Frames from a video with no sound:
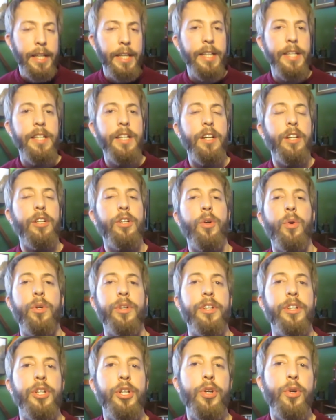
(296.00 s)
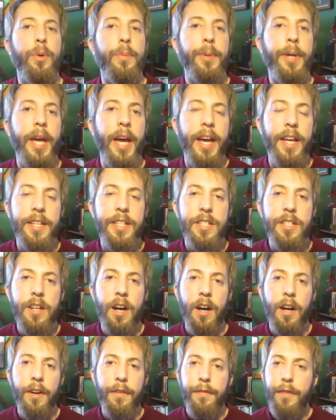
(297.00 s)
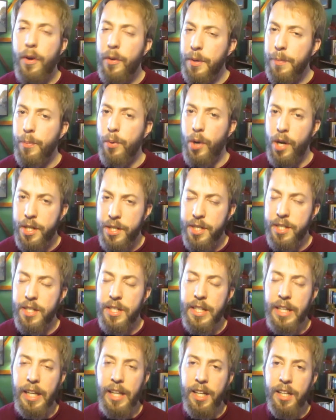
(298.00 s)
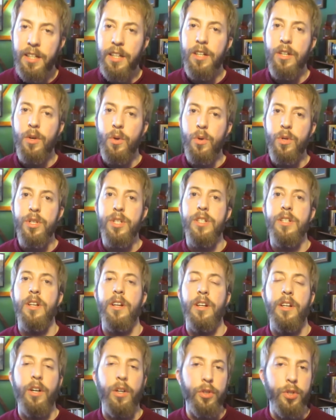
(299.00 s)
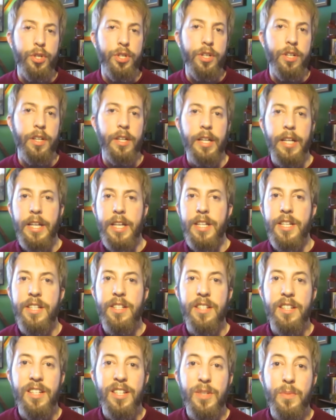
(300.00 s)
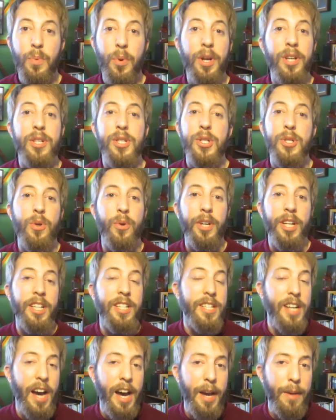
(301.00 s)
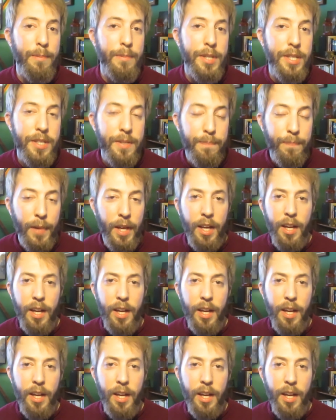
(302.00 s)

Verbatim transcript: In Northern Europe, cats are very present in the Norse culture since prehistoric times,